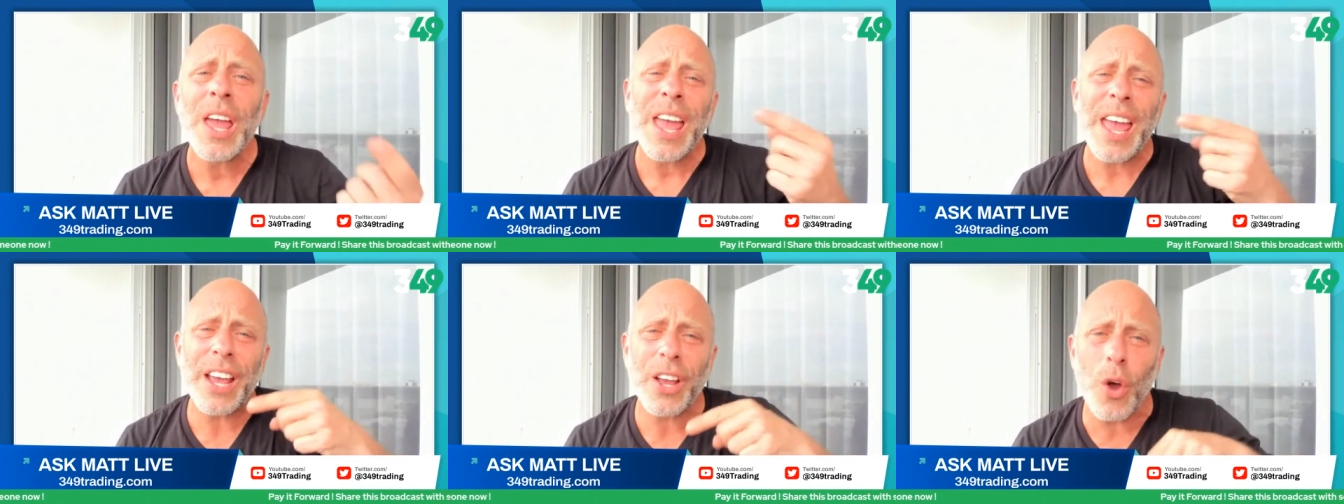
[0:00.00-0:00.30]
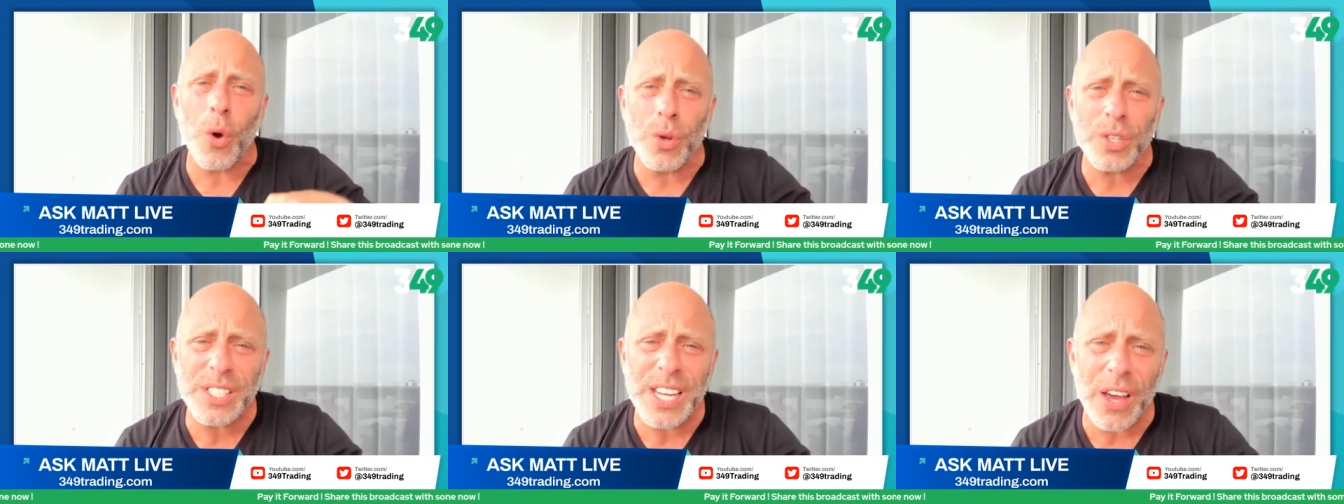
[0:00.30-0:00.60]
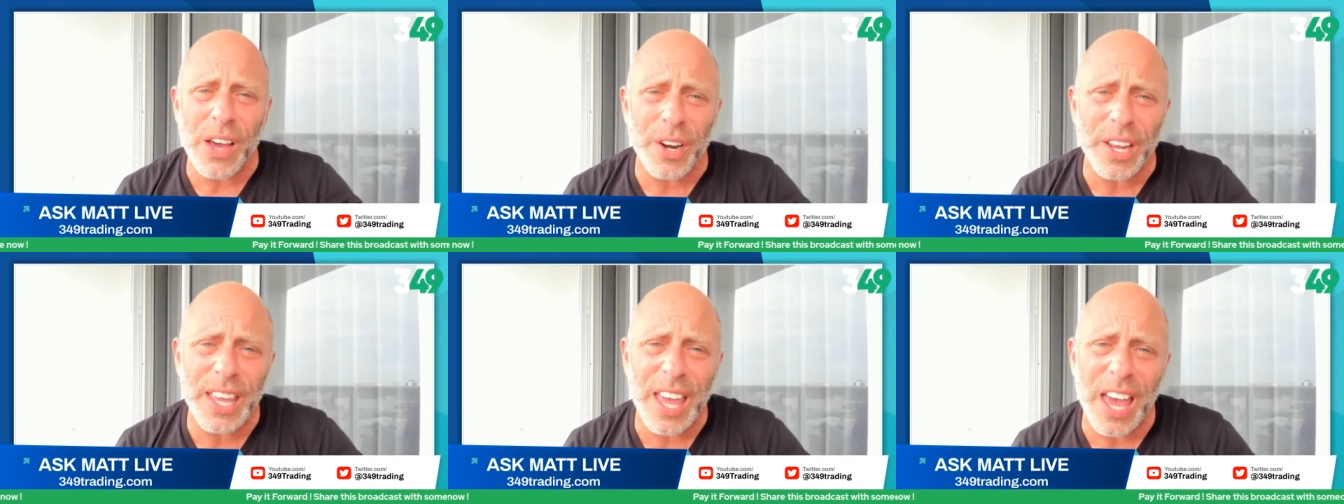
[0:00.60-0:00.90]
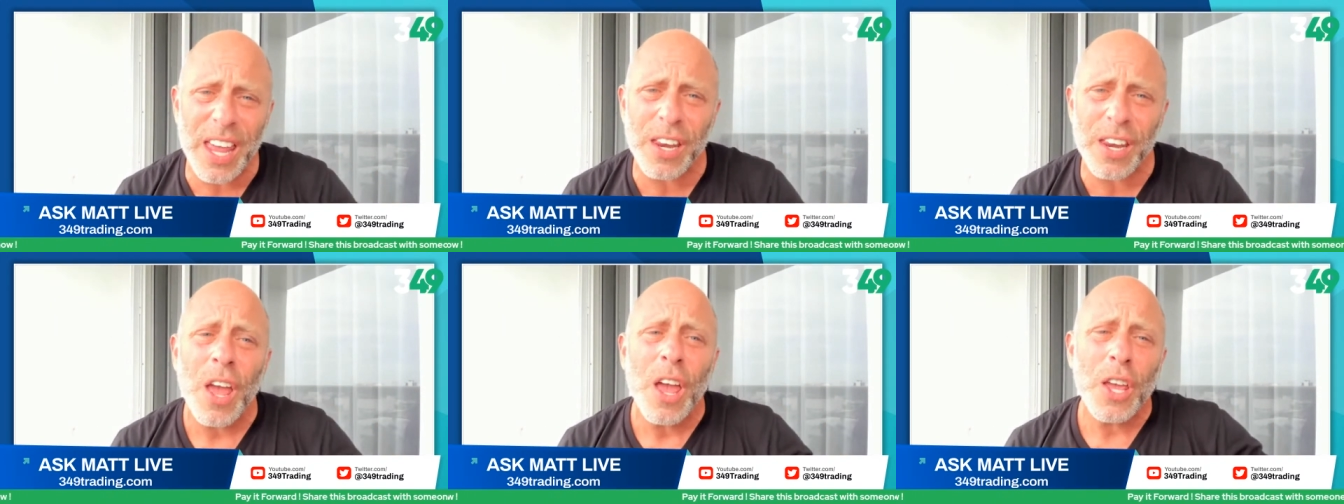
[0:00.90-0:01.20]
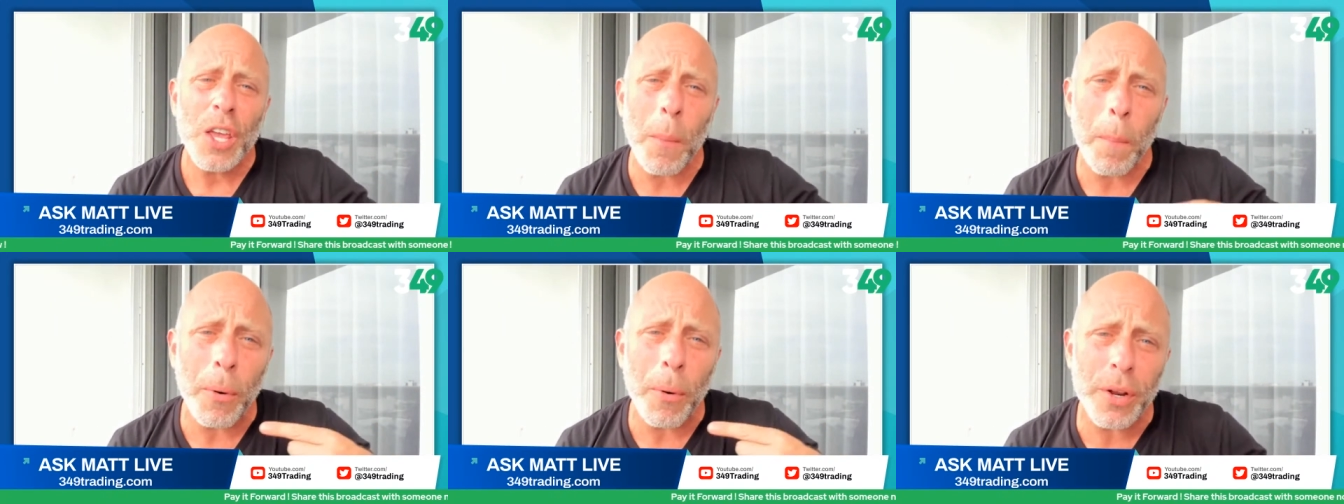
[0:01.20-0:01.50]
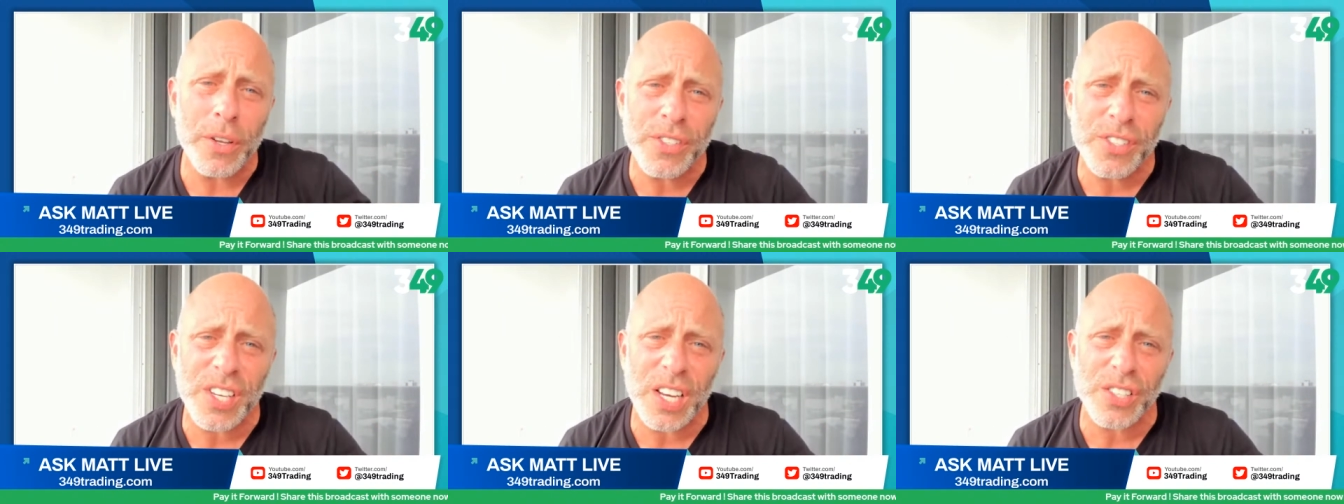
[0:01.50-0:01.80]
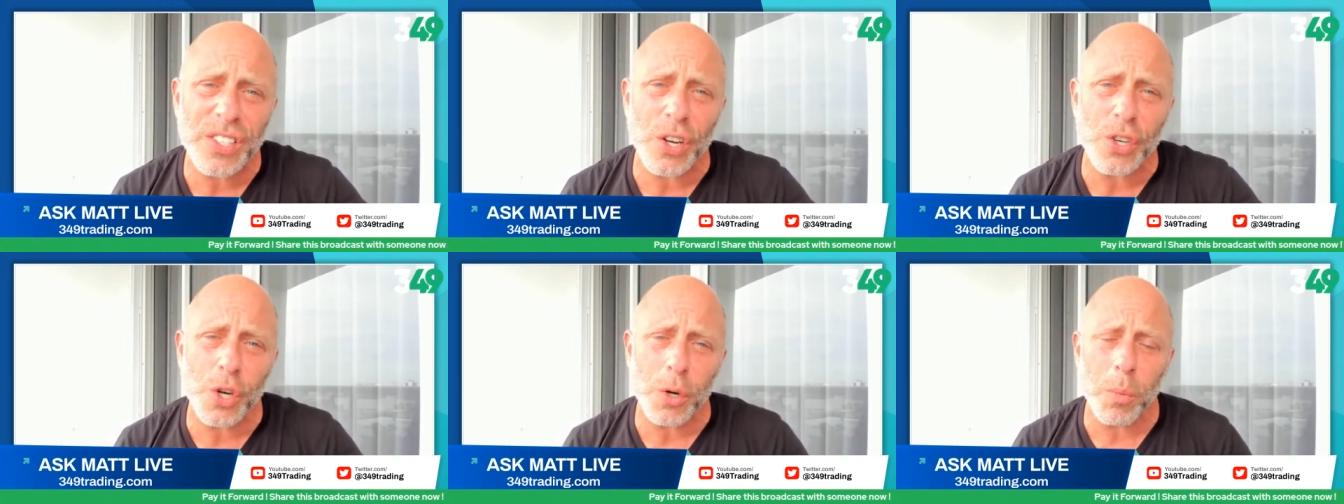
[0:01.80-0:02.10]
It goes down again, you put in
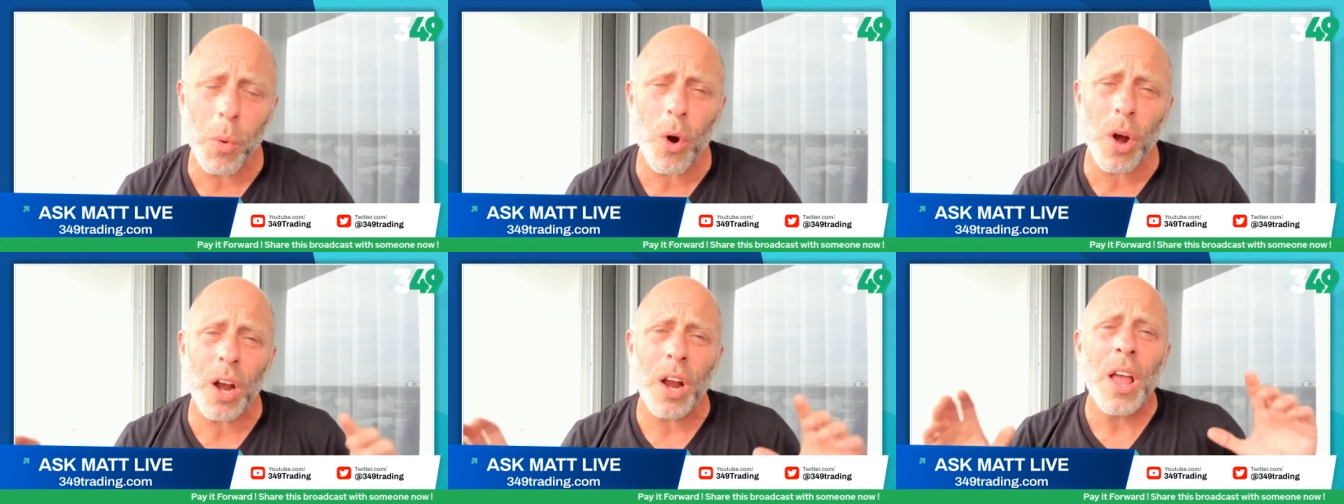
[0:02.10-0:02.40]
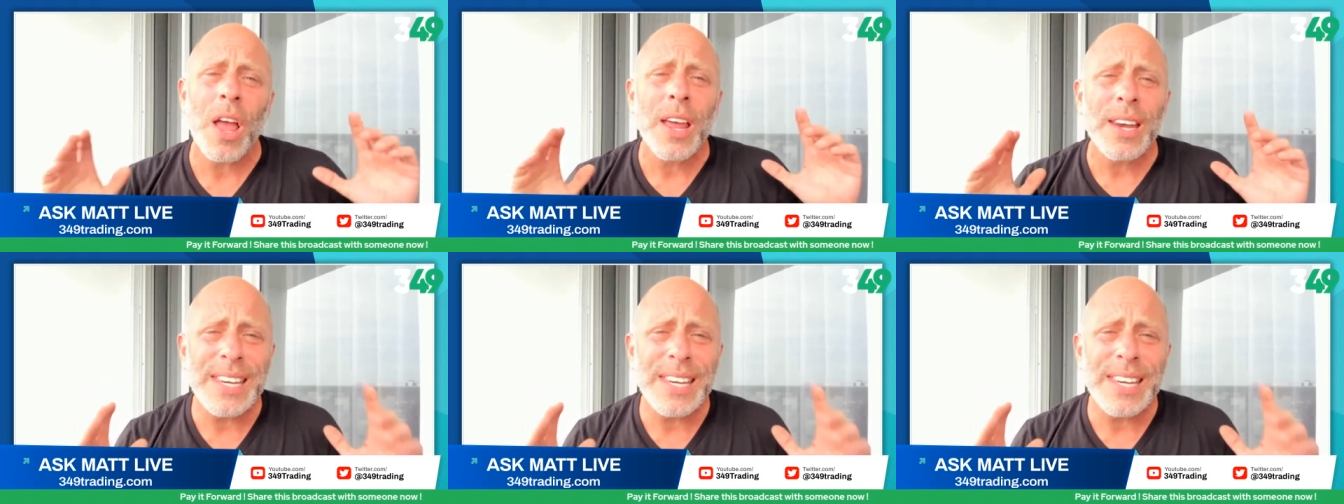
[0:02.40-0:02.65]
600 more.